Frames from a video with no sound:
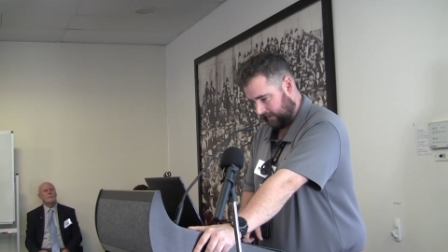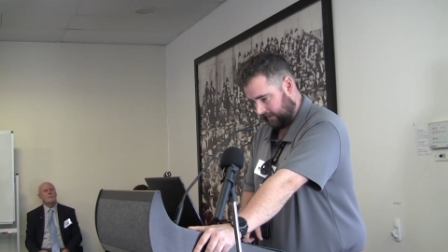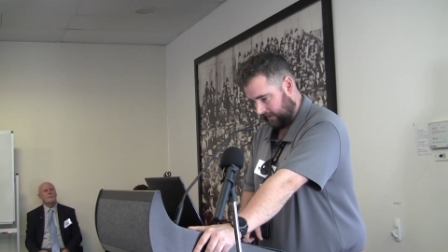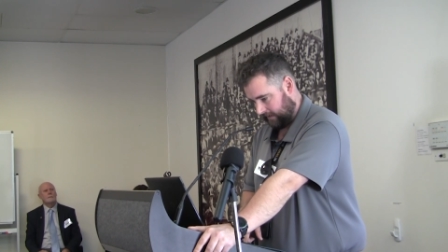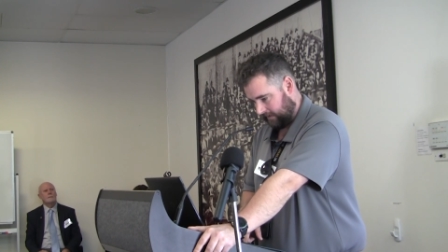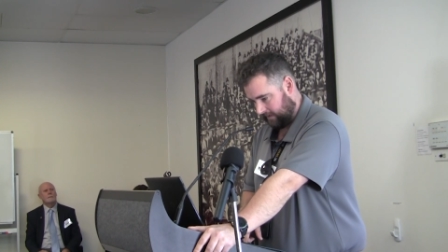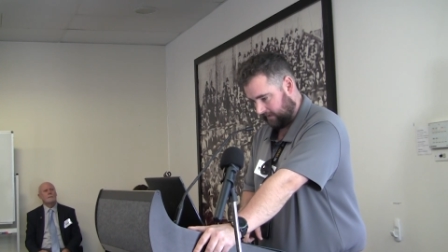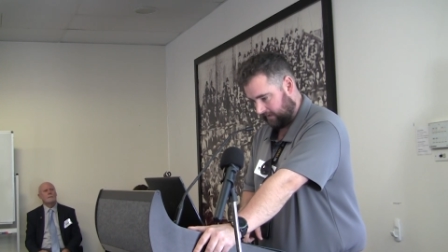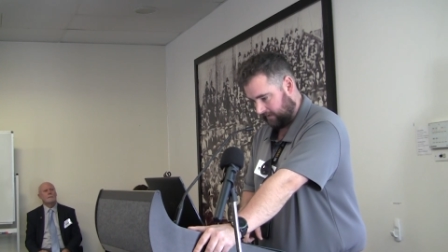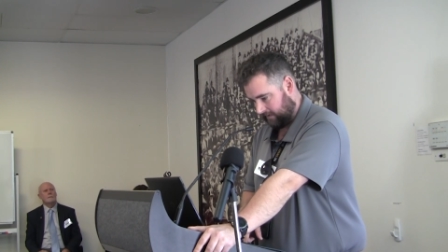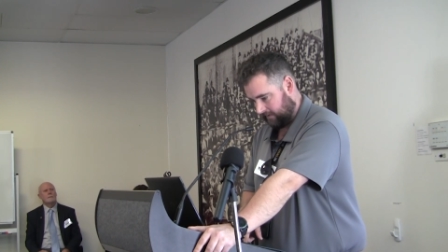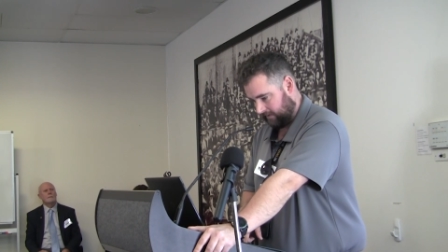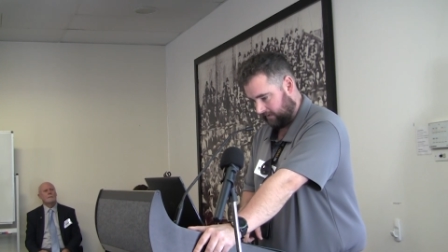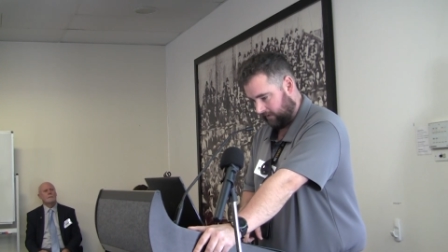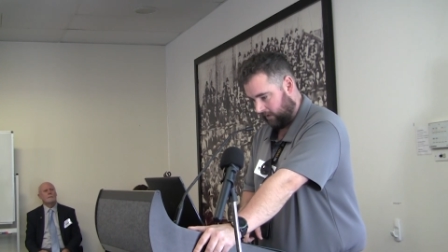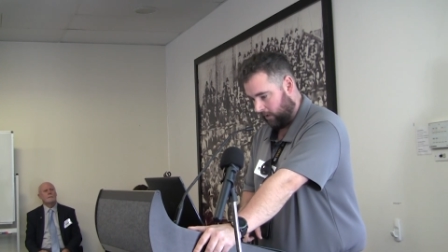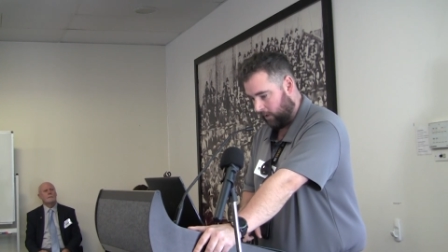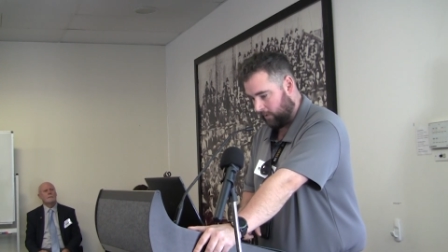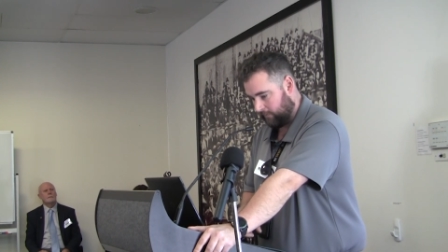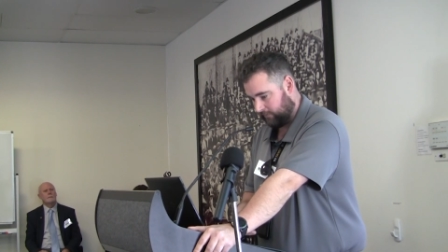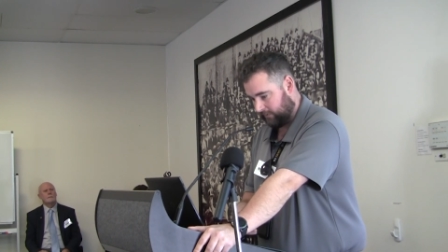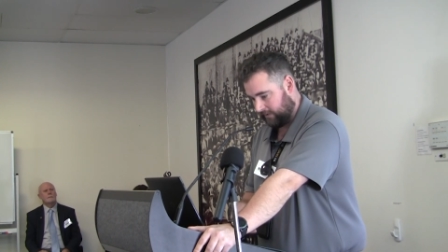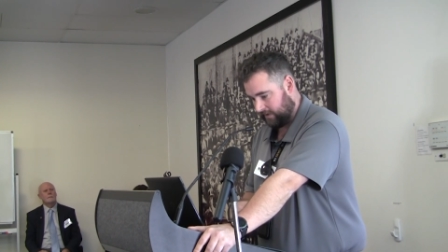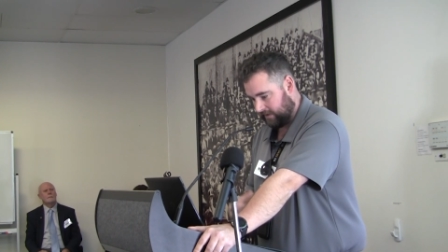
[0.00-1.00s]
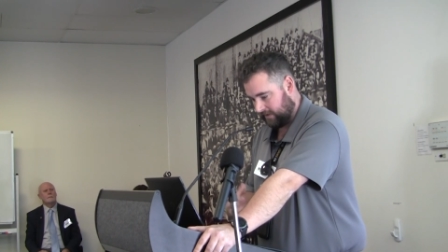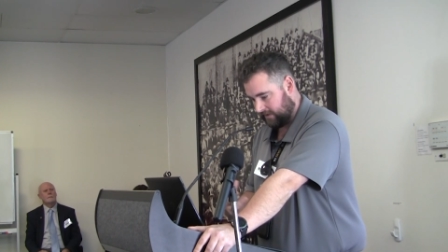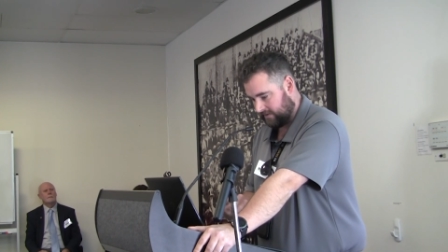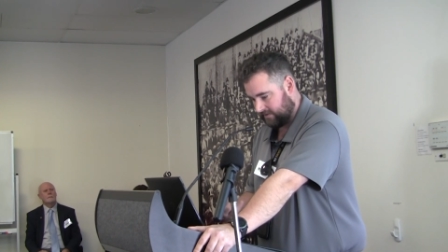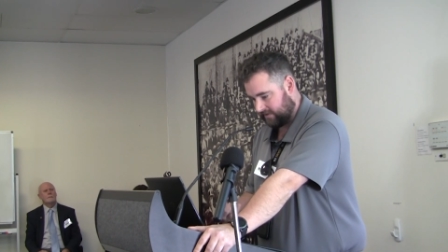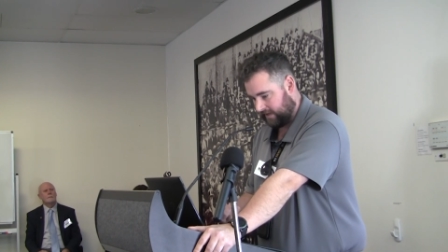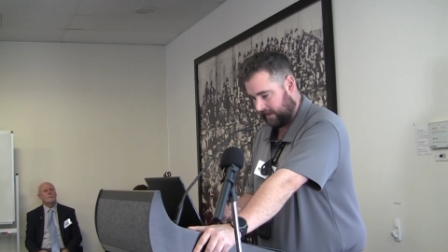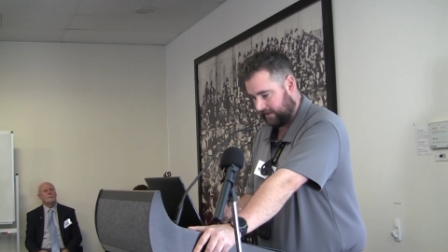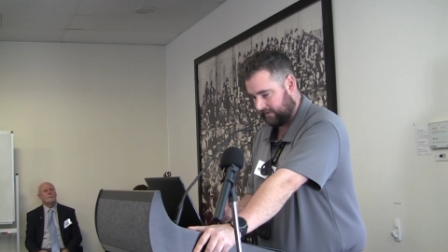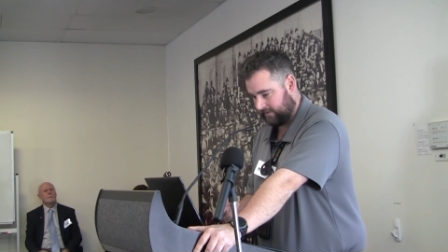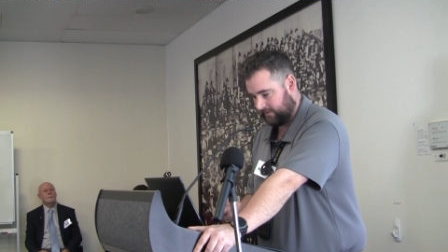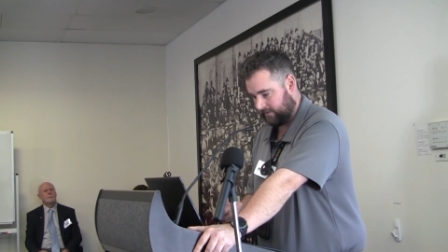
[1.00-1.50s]
and hopefully you
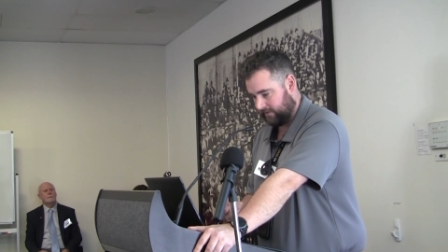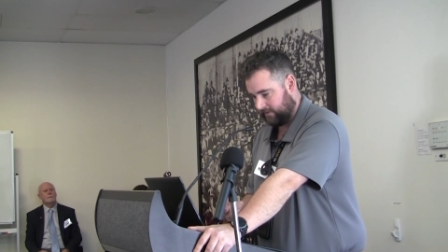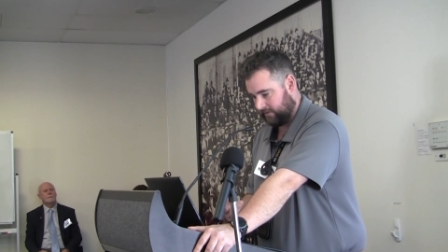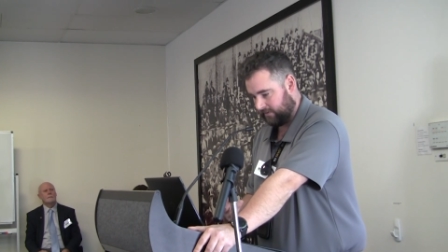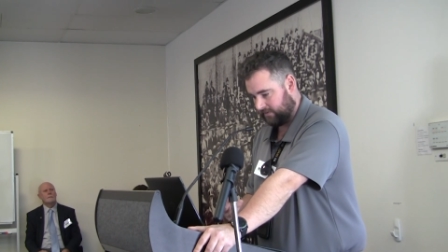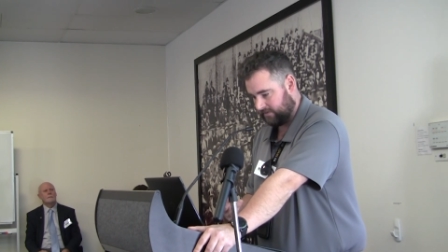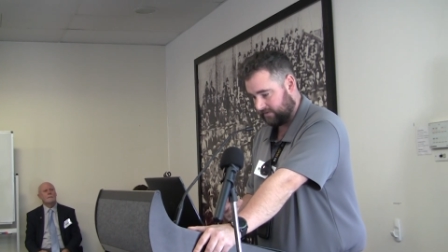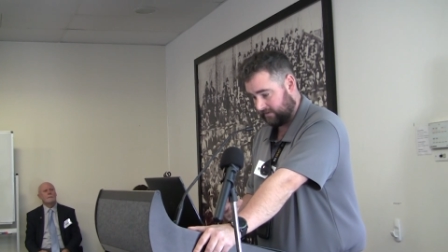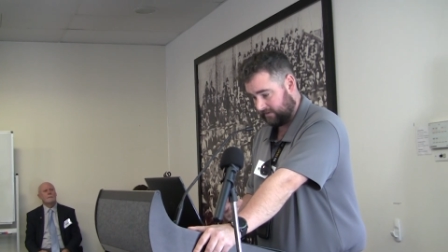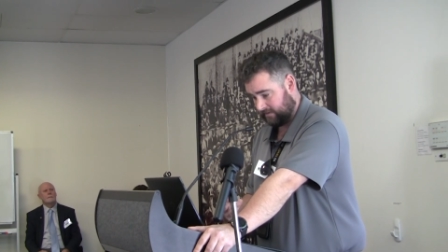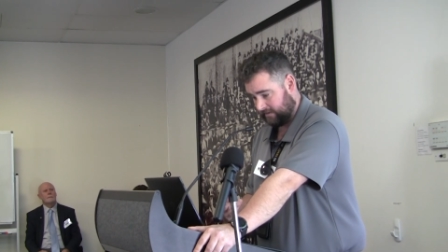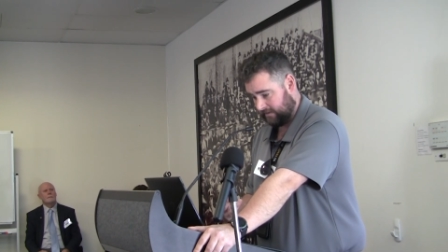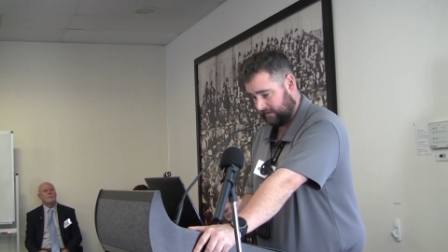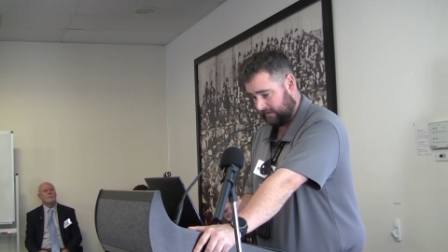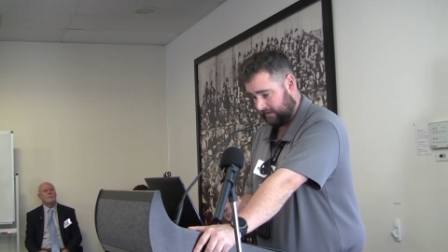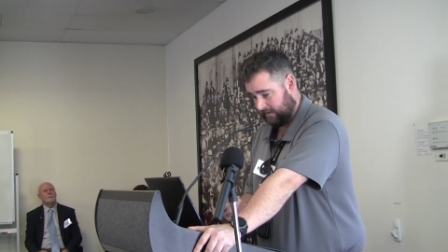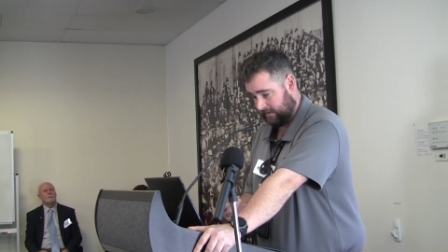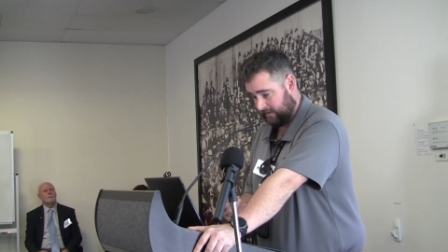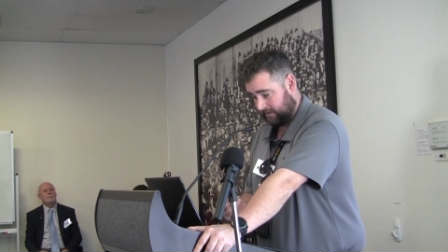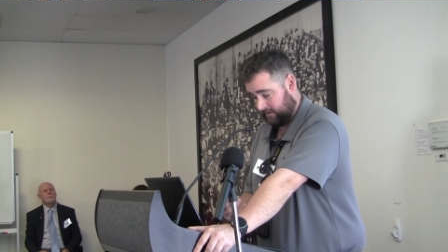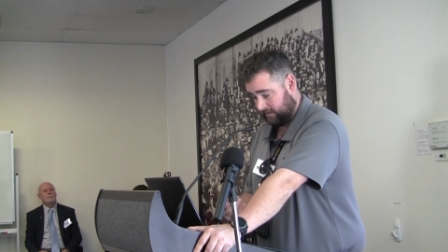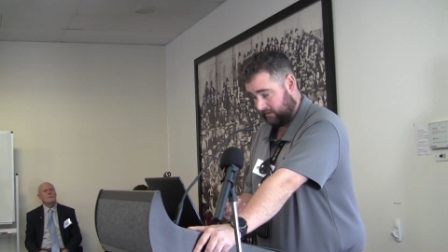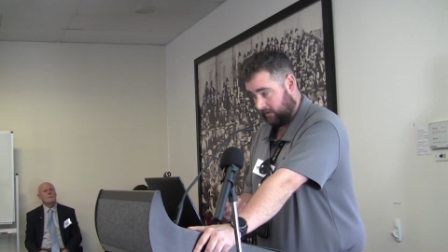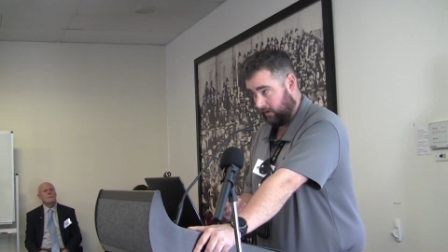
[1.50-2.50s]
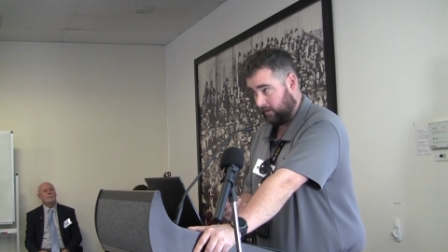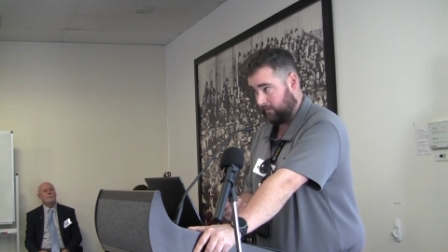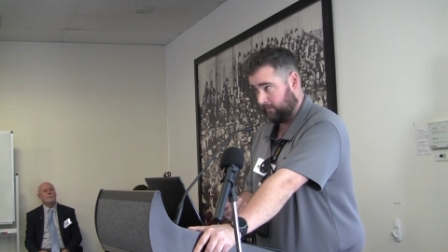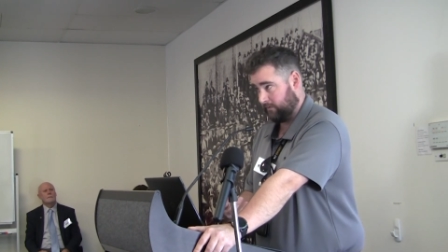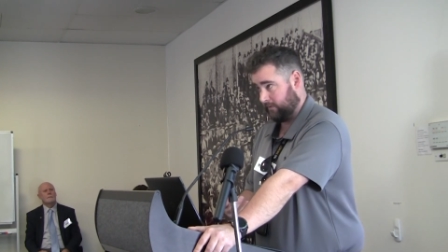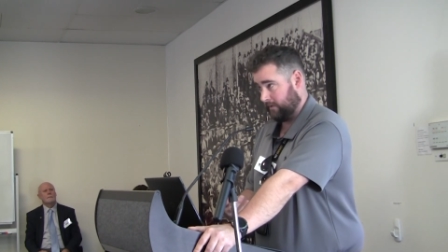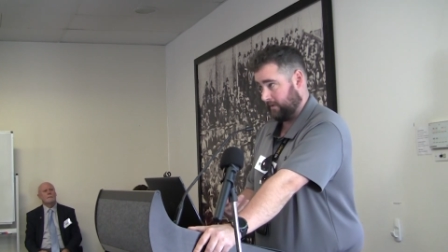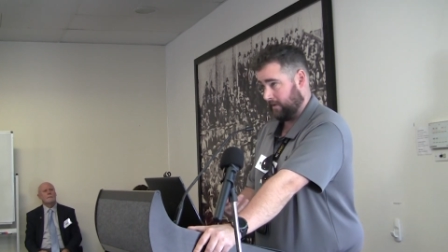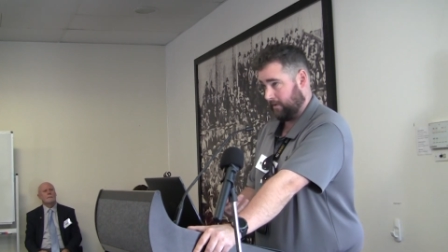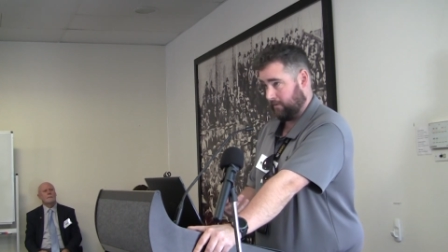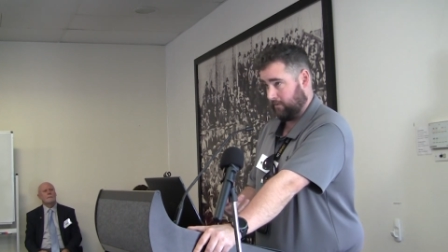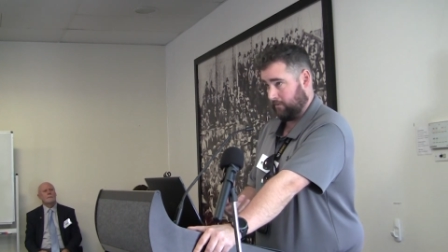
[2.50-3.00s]
can take those and
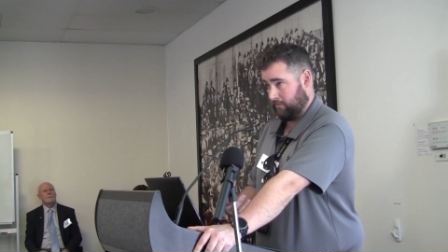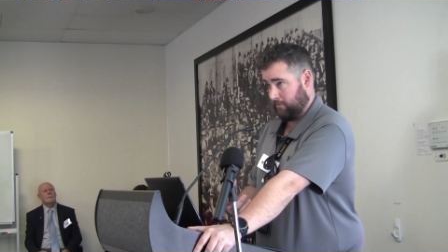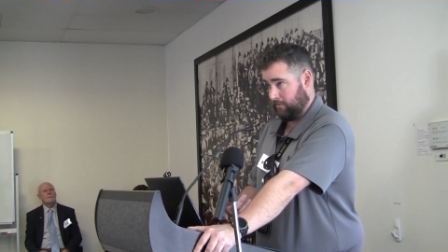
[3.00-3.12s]
hopefully they're